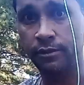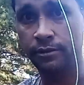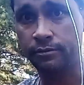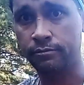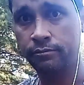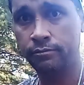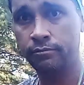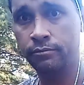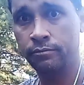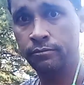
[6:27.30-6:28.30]
to.
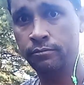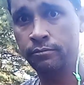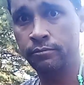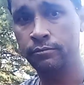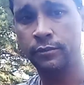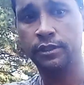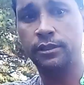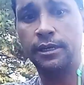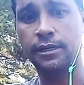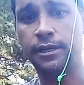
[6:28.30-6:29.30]
Just
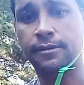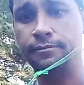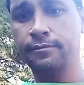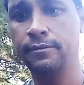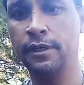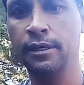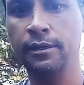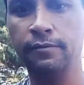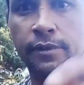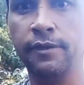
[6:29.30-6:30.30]
like that.
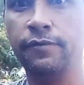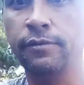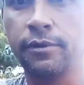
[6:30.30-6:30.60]
And if you